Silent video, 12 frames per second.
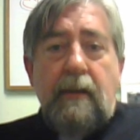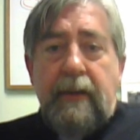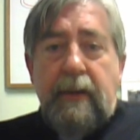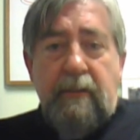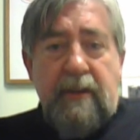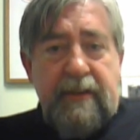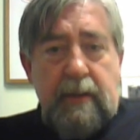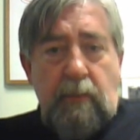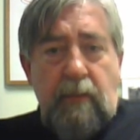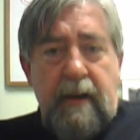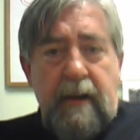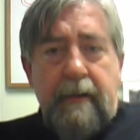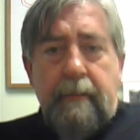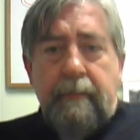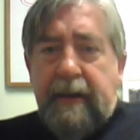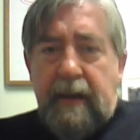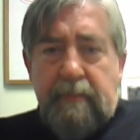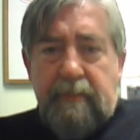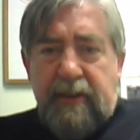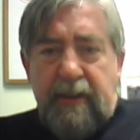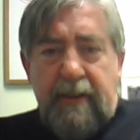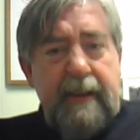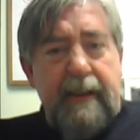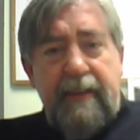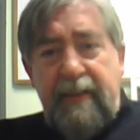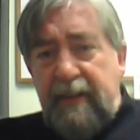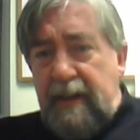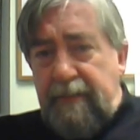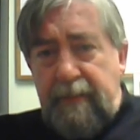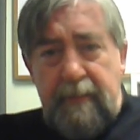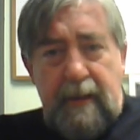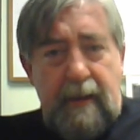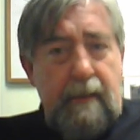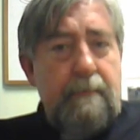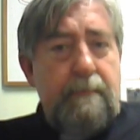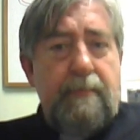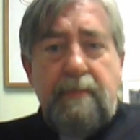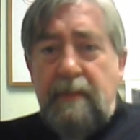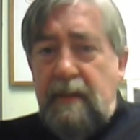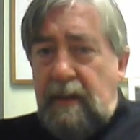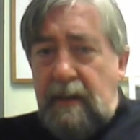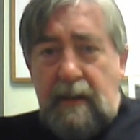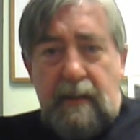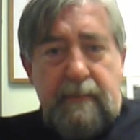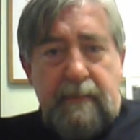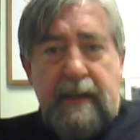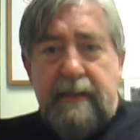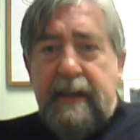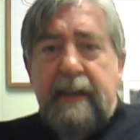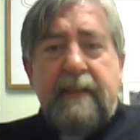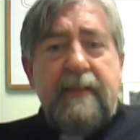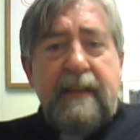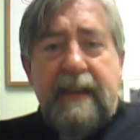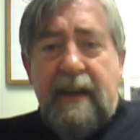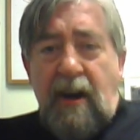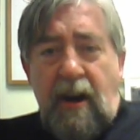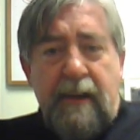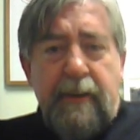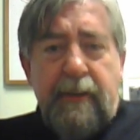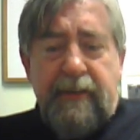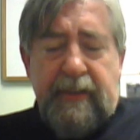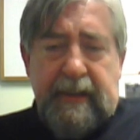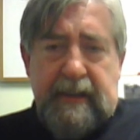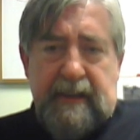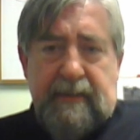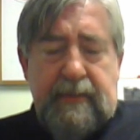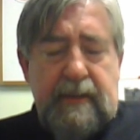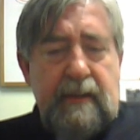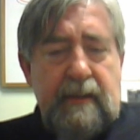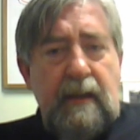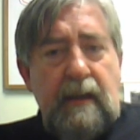No, they want you to wear them, get them dirty, scuff them up. That honors the gift.